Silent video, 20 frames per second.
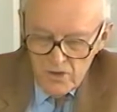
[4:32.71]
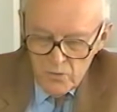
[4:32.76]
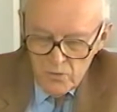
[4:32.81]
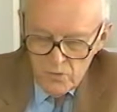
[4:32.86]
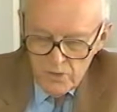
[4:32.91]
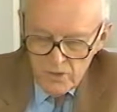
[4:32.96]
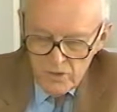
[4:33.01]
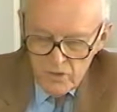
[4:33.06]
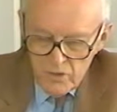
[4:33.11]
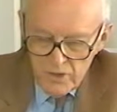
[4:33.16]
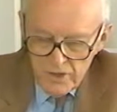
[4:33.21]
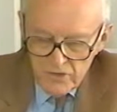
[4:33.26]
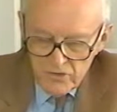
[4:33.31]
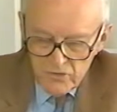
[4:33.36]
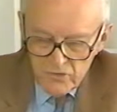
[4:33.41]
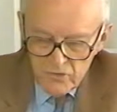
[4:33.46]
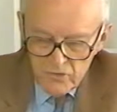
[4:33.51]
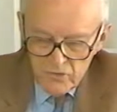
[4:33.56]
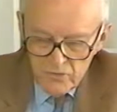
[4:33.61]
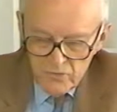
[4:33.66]
were going
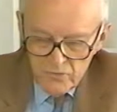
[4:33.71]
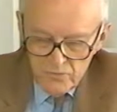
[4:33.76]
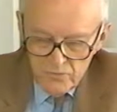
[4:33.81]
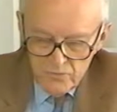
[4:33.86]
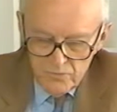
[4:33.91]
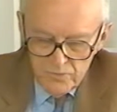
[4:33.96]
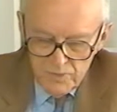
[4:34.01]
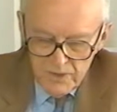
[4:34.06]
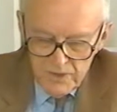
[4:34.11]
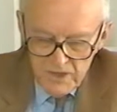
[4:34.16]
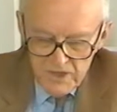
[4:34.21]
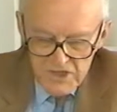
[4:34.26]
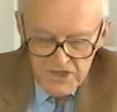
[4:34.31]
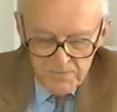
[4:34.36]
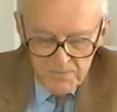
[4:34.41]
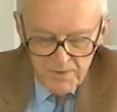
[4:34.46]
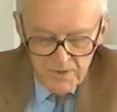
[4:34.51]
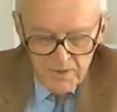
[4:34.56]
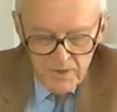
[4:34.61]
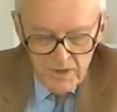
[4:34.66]
to be a
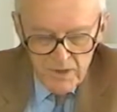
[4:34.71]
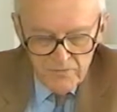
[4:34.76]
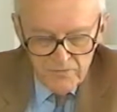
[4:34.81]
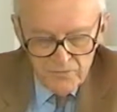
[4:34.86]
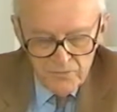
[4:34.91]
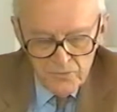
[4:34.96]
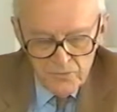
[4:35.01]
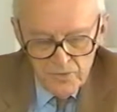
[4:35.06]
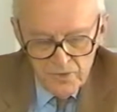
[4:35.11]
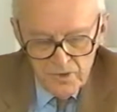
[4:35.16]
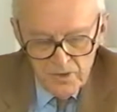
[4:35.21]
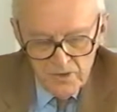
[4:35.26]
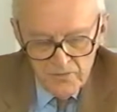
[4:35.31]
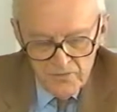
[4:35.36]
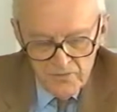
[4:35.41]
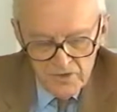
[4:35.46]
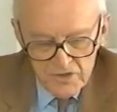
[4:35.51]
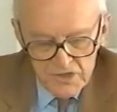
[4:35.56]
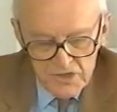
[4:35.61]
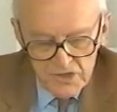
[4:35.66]
spin-off of
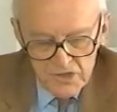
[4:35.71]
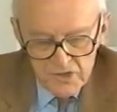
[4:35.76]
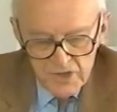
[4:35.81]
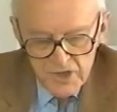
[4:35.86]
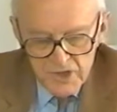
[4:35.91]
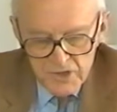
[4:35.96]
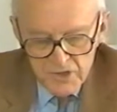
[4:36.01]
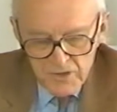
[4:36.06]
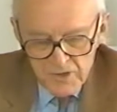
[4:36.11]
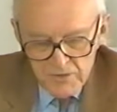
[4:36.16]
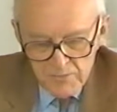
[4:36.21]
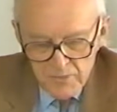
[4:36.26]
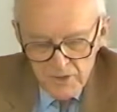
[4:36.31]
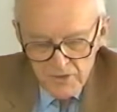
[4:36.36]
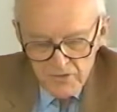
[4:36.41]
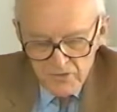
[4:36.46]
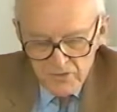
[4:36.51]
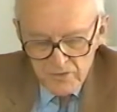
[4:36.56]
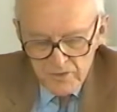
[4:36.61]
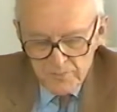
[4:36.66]
this essentially
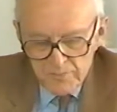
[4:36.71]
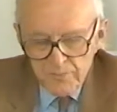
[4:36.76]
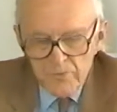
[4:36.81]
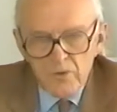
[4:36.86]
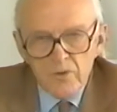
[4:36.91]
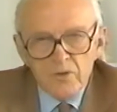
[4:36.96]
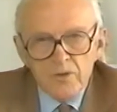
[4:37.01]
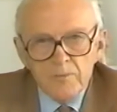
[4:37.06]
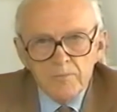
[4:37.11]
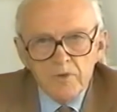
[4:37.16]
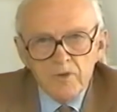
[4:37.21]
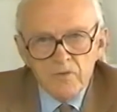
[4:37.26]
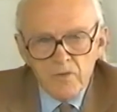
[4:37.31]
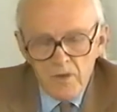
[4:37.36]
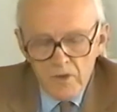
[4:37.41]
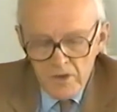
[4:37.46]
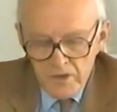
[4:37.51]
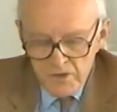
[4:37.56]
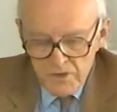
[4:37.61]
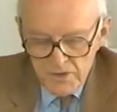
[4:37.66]
military program of
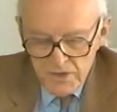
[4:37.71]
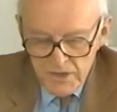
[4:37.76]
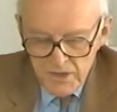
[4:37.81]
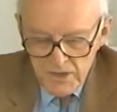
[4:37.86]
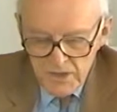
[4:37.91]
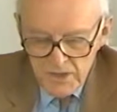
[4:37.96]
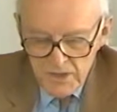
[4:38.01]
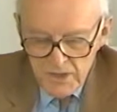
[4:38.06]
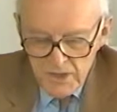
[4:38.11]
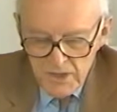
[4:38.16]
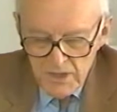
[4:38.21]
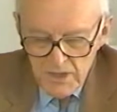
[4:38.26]
R&D.